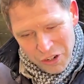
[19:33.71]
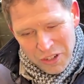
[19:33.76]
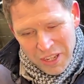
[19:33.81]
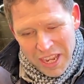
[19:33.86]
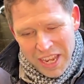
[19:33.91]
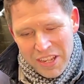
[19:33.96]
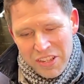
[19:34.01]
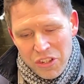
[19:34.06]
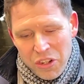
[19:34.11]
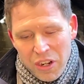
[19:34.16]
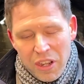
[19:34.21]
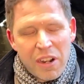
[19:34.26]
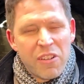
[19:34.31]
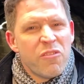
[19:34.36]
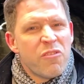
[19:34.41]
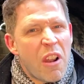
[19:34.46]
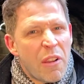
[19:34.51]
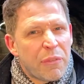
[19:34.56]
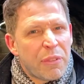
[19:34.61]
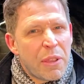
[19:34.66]
okay, so,
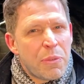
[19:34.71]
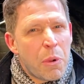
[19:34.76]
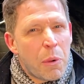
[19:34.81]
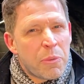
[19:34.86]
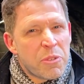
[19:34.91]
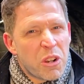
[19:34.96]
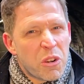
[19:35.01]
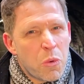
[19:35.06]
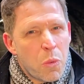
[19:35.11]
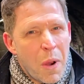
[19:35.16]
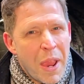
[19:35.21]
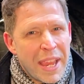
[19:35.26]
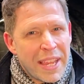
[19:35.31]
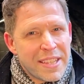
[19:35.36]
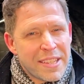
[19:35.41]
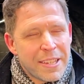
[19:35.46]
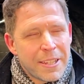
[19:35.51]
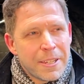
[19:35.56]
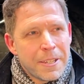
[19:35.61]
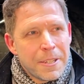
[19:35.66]
and roughly what was her
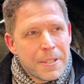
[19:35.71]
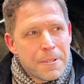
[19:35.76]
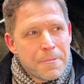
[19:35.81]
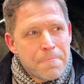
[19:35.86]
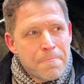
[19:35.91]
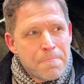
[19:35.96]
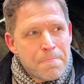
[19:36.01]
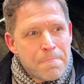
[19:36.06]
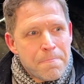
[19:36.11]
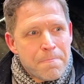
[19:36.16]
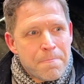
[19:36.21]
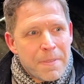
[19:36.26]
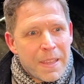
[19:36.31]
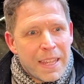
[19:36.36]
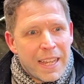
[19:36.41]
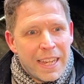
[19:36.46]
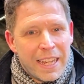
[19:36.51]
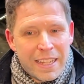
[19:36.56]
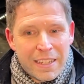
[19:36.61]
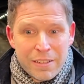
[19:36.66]
weight?
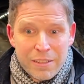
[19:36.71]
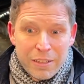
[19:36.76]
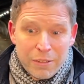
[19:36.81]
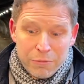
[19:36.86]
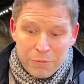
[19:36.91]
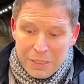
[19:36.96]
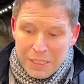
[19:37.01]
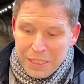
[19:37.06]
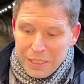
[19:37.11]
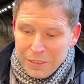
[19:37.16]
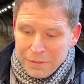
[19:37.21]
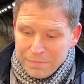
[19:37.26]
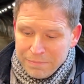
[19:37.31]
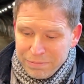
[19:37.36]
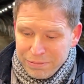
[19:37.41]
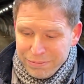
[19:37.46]
I said, well,